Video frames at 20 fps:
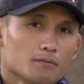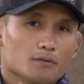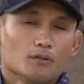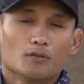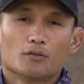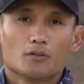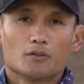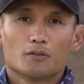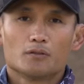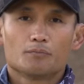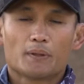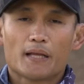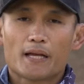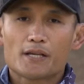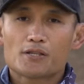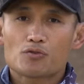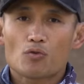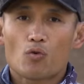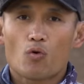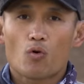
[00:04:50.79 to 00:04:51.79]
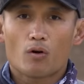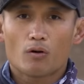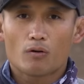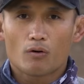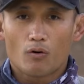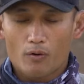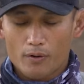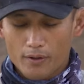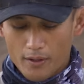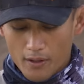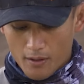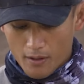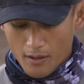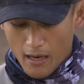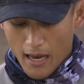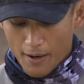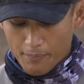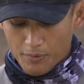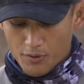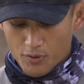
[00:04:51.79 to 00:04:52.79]
Google Play Store or the
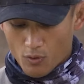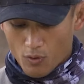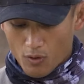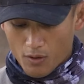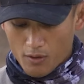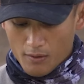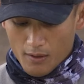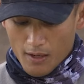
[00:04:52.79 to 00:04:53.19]
App Store,